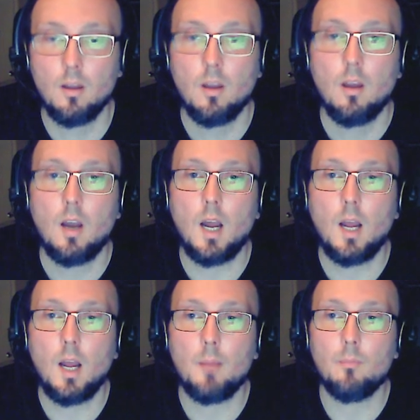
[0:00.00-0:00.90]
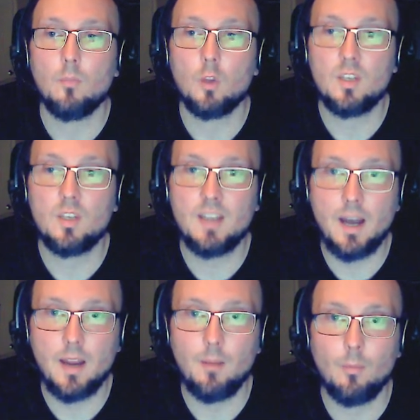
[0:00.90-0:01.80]
the
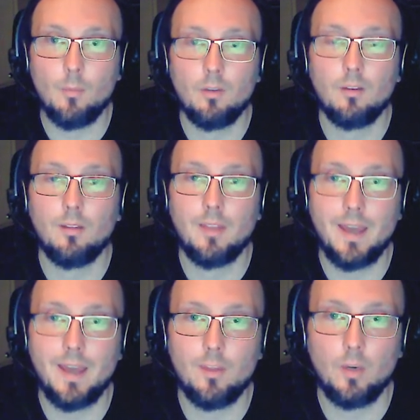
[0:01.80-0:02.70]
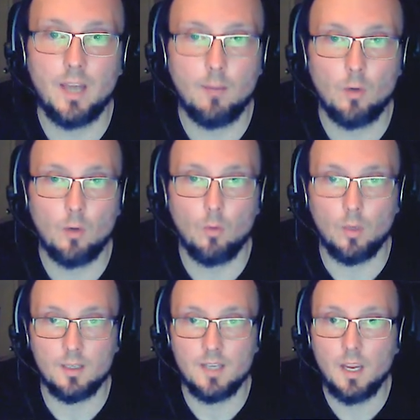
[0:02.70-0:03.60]
time that the camera will
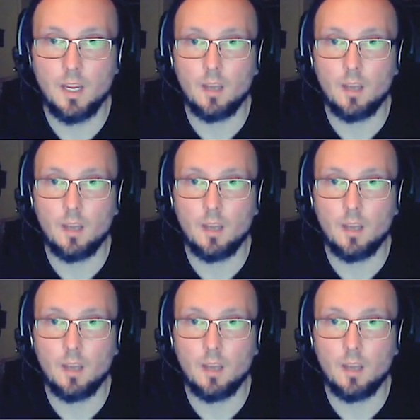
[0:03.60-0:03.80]
take